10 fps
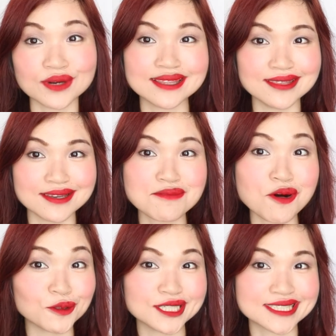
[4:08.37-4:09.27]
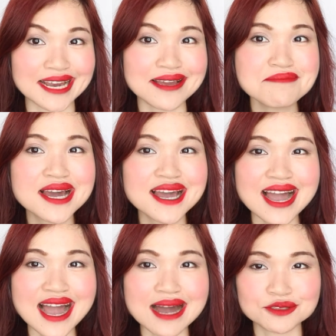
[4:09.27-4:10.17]
red lip all the time.
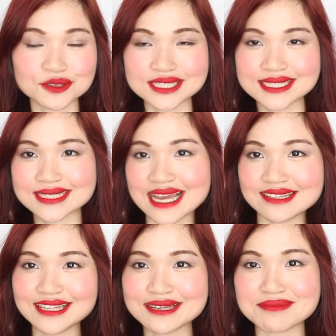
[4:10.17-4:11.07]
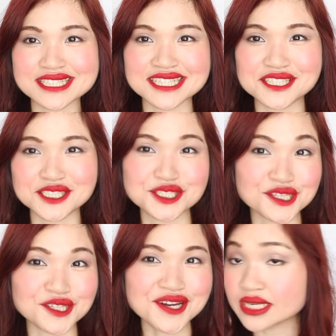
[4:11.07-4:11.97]
So this is kind of like my
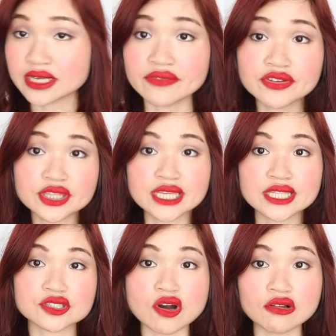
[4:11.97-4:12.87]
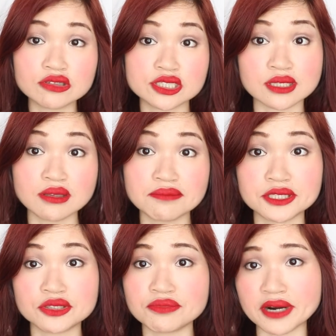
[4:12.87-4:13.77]
signature look. If you think this color is a little
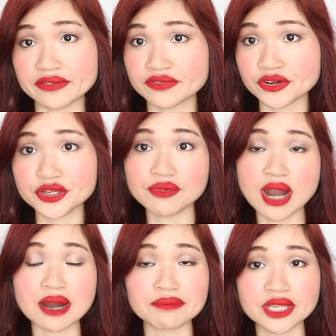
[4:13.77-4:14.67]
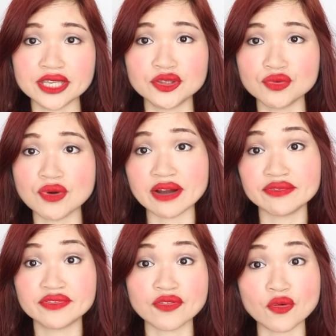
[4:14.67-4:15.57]
bit too bright for you, they do
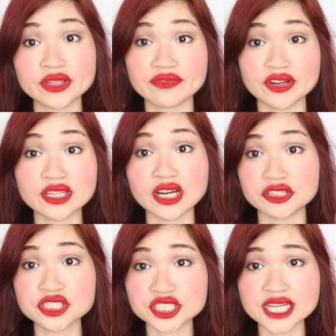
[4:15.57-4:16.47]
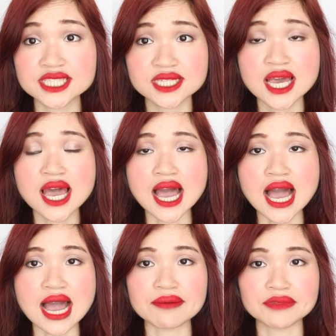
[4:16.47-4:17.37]
have four different other shades.
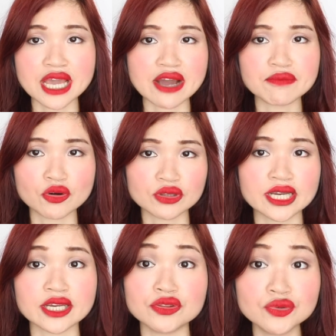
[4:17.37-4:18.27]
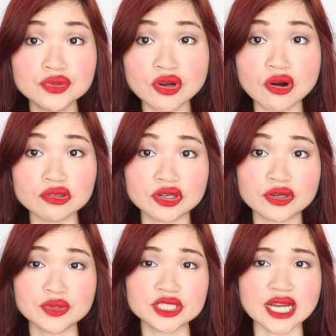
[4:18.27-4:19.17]
They have more like a nude
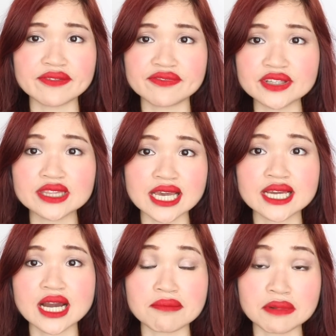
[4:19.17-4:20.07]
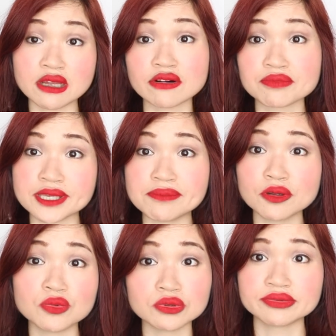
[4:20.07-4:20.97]
color, which I feel like a lot of
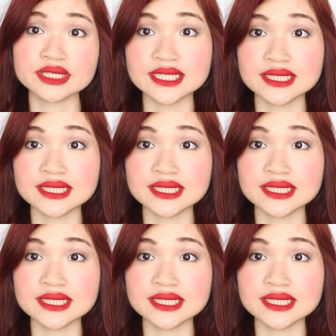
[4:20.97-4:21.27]
people will really